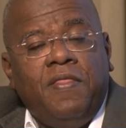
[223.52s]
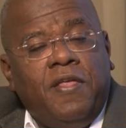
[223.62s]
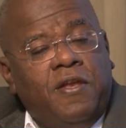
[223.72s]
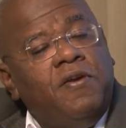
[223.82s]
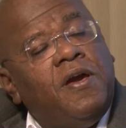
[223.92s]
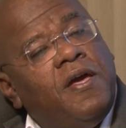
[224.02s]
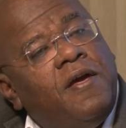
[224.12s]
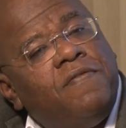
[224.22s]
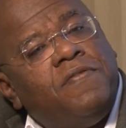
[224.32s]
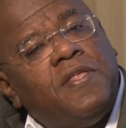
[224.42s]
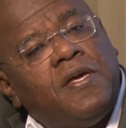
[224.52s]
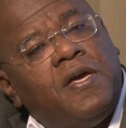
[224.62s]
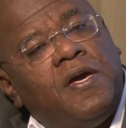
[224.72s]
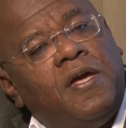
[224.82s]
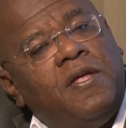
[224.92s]
then you have the
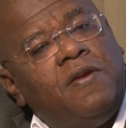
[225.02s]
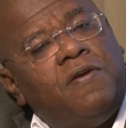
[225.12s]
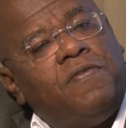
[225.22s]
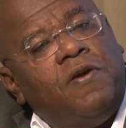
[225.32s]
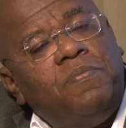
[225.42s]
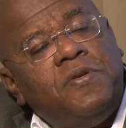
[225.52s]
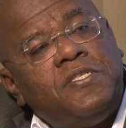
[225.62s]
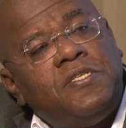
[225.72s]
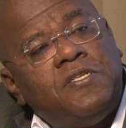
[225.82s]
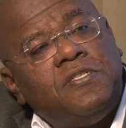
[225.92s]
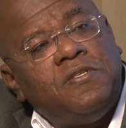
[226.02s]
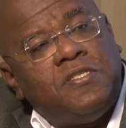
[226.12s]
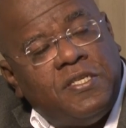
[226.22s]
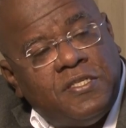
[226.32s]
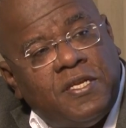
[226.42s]
kind of hopelessness you
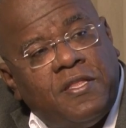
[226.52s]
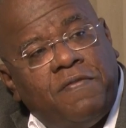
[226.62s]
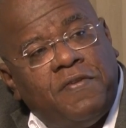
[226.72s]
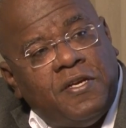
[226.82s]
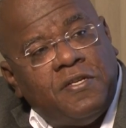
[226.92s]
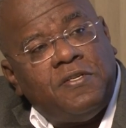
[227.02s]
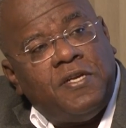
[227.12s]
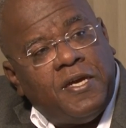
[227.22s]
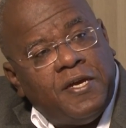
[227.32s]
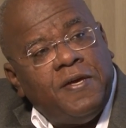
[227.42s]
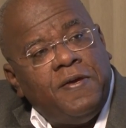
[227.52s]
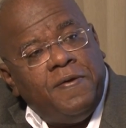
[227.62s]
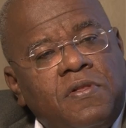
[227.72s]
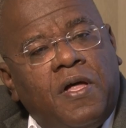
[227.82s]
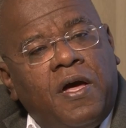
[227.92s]
see in South Africa today.
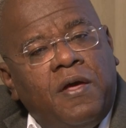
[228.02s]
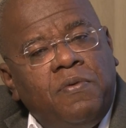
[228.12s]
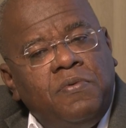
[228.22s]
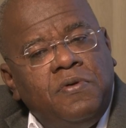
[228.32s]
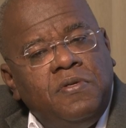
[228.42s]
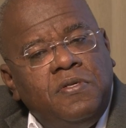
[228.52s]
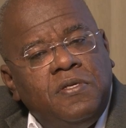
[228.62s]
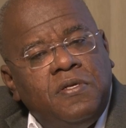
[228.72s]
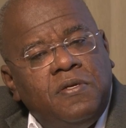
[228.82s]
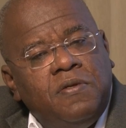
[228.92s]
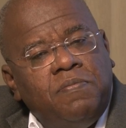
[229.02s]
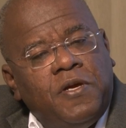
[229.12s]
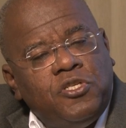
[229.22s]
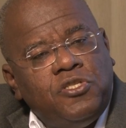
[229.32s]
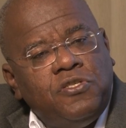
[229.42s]
I would
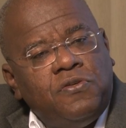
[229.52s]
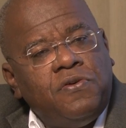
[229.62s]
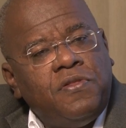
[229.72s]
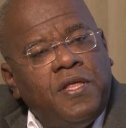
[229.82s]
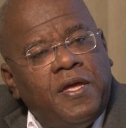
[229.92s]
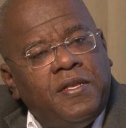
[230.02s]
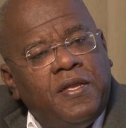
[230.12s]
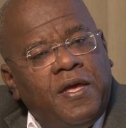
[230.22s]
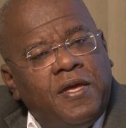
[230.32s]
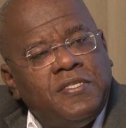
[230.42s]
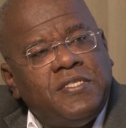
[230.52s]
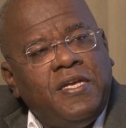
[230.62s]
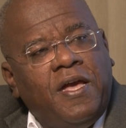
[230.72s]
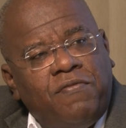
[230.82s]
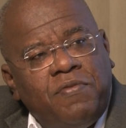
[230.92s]
make sure that as
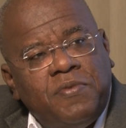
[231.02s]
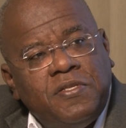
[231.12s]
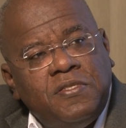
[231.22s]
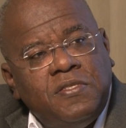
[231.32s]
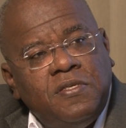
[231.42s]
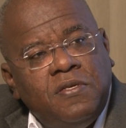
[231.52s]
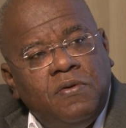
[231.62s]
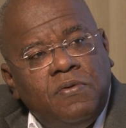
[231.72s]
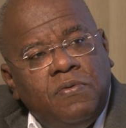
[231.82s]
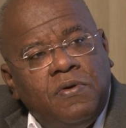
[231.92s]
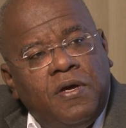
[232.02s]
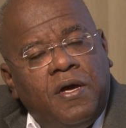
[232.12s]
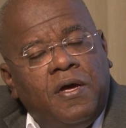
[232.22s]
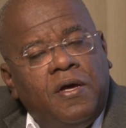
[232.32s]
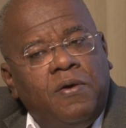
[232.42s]
government,
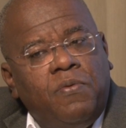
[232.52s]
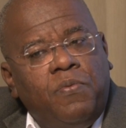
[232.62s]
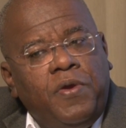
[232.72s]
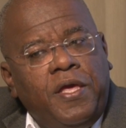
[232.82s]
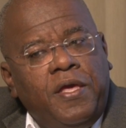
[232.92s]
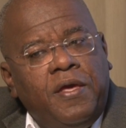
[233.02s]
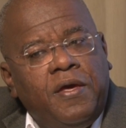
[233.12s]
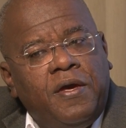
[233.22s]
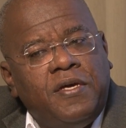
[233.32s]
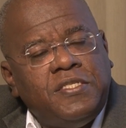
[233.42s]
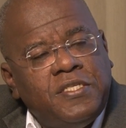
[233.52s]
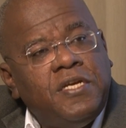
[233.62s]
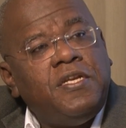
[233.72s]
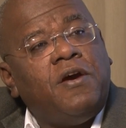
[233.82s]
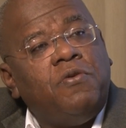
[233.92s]
we
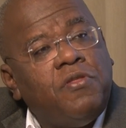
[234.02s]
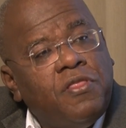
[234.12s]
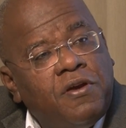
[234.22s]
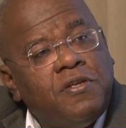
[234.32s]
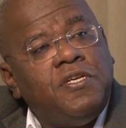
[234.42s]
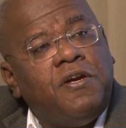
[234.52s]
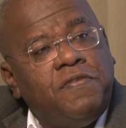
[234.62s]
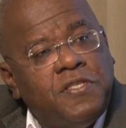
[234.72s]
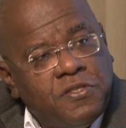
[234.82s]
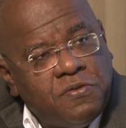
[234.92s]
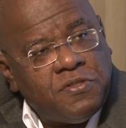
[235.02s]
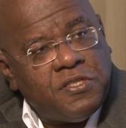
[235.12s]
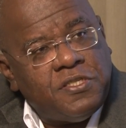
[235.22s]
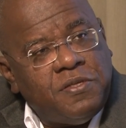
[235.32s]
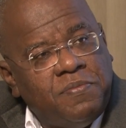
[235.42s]
assert our authority over the school
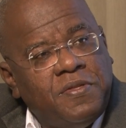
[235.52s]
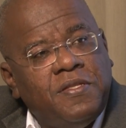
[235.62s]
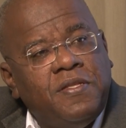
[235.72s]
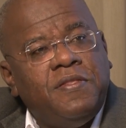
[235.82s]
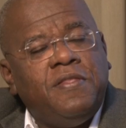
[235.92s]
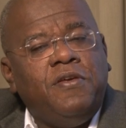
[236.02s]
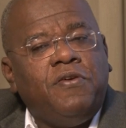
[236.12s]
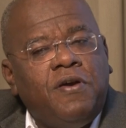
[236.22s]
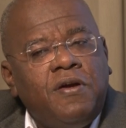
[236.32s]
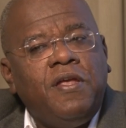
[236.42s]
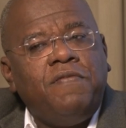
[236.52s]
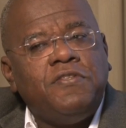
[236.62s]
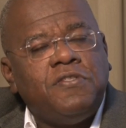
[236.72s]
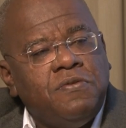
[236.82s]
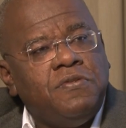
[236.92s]
system. You can't have
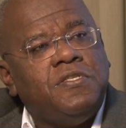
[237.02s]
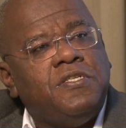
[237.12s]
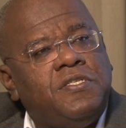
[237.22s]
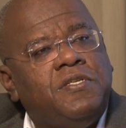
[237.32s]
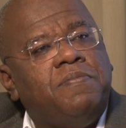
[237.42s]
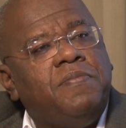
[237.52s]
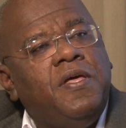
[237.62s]
a school system,